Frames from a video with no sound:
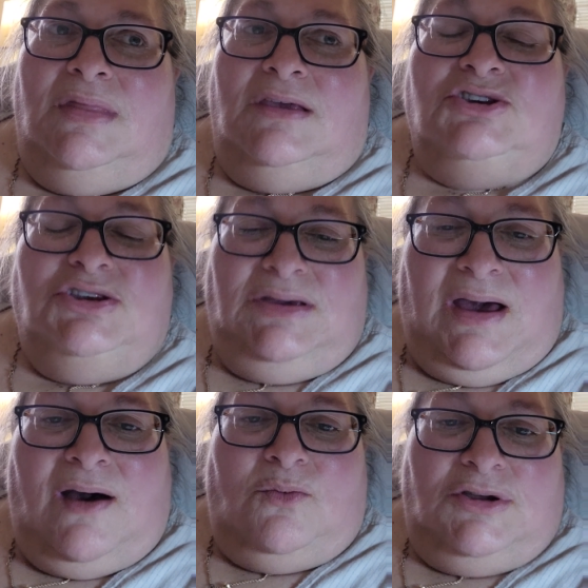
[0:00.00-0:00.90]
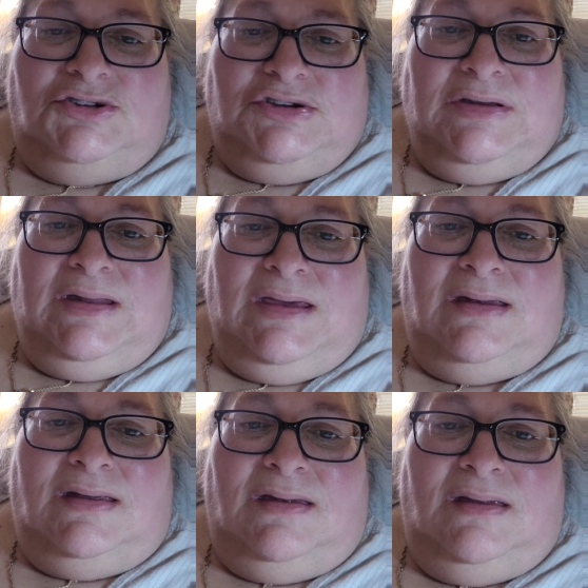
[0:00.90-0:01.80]
she got what she
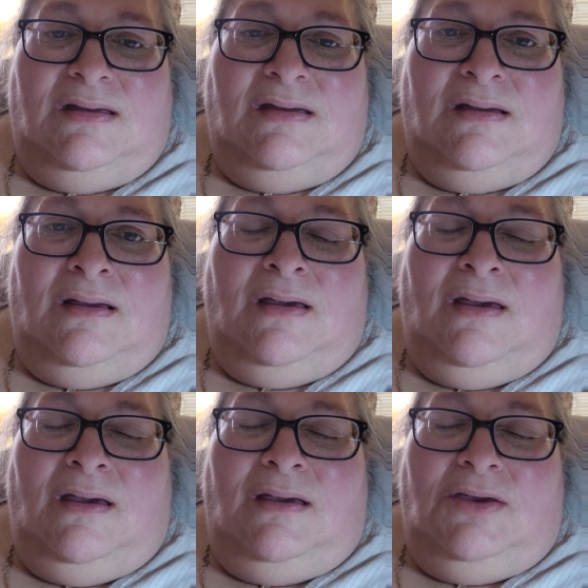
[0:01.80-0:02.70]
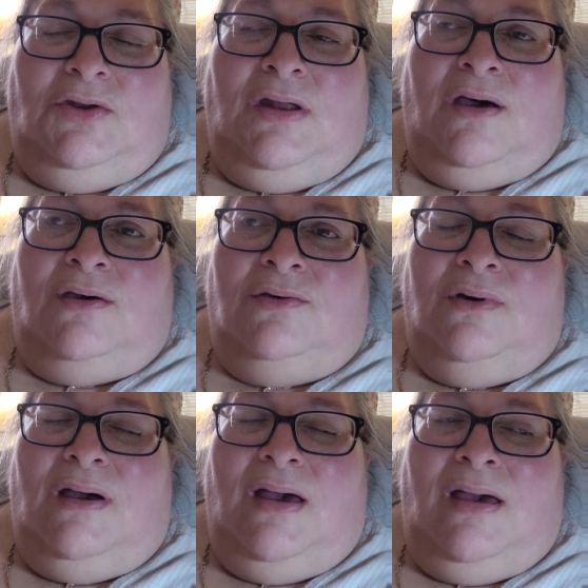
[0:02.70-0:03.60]
needed, you know,
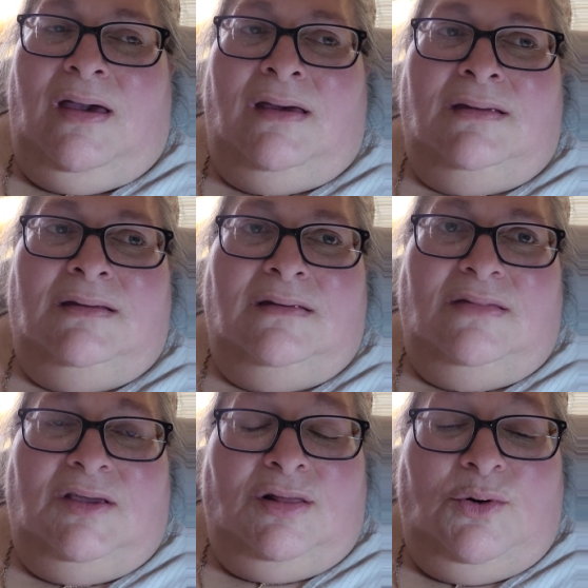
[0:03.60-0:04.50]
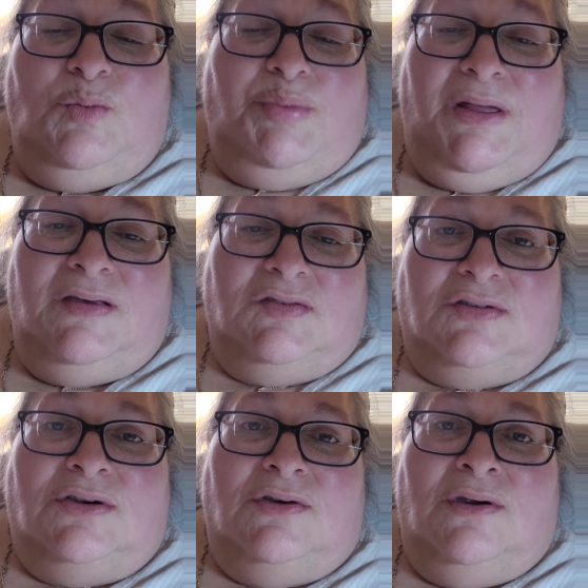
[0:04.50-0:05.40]
and the Lord blessed
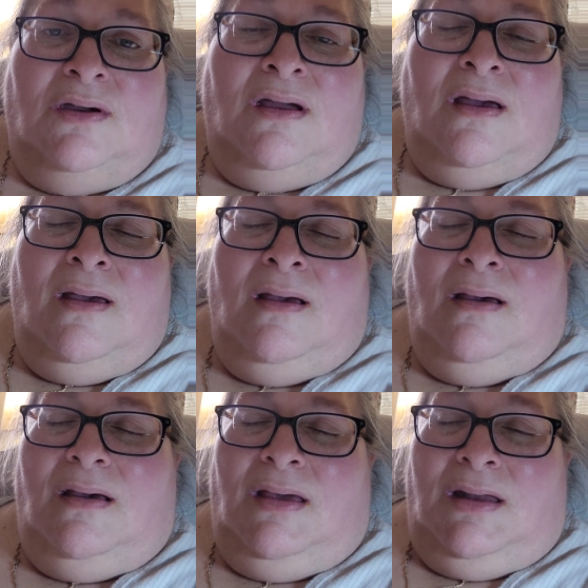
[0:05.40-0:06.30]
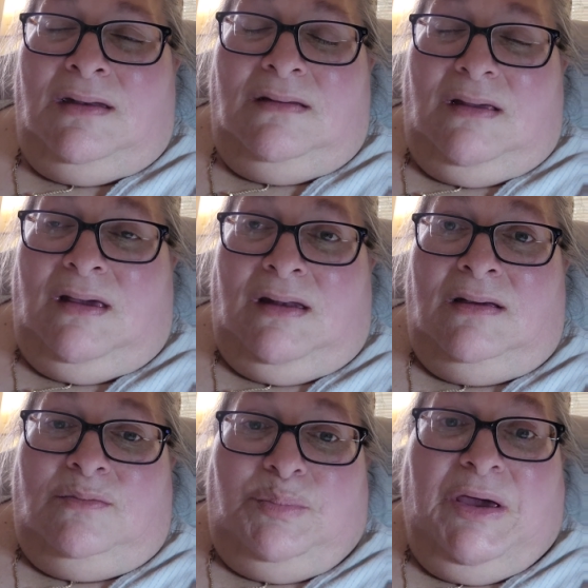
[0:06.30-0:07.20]
her in
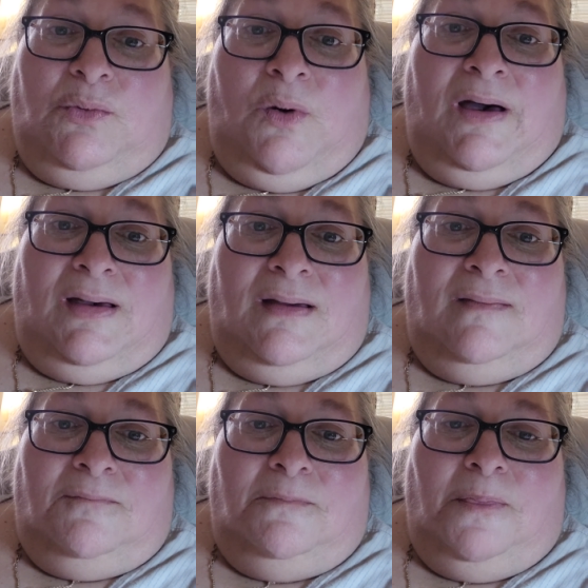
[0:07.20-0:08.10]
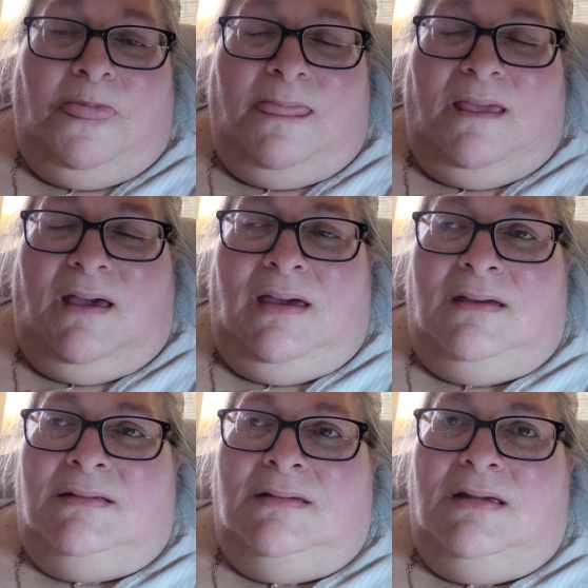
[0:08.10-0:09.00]
a big way.
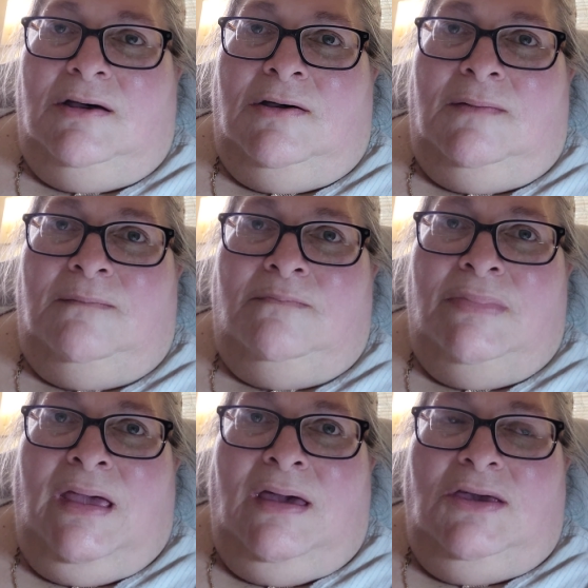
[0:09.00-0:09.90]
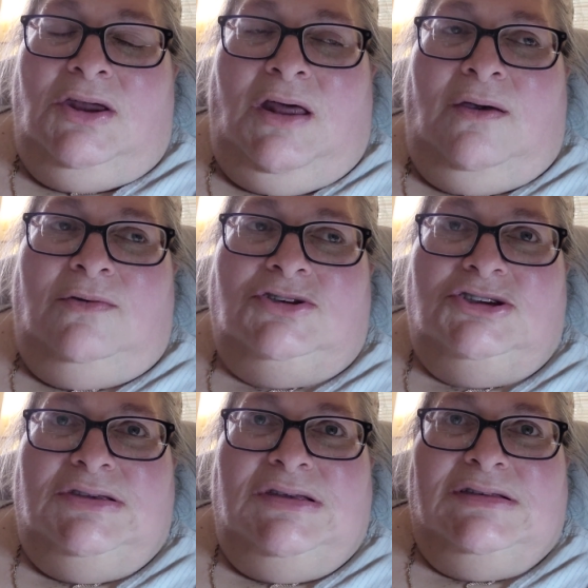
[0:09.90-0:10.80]
And, you know,
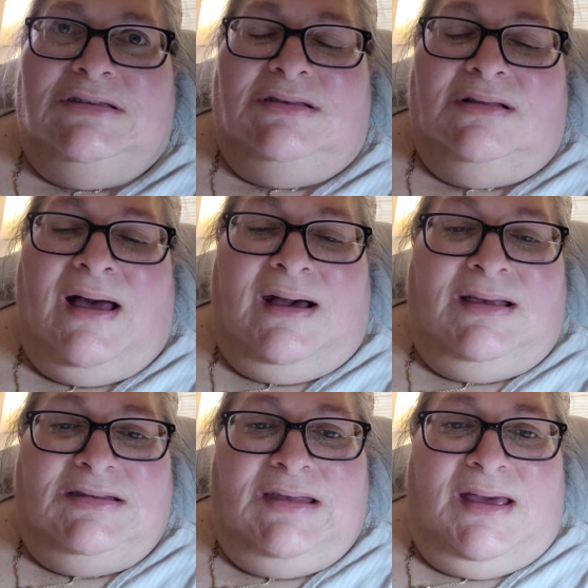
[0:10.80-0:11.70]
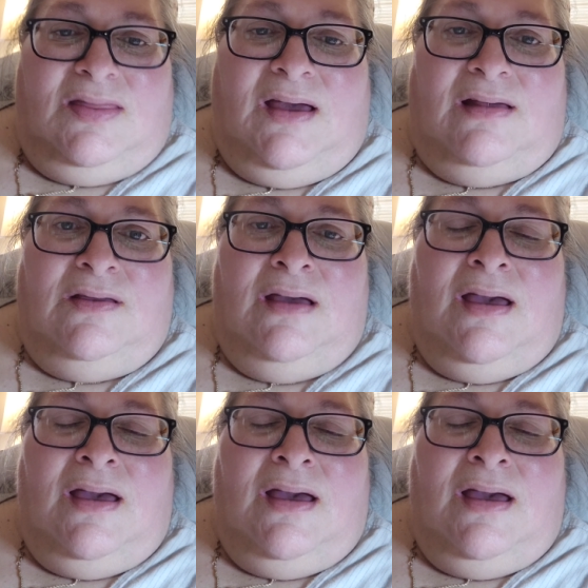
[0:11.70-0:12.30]
she's, like I say,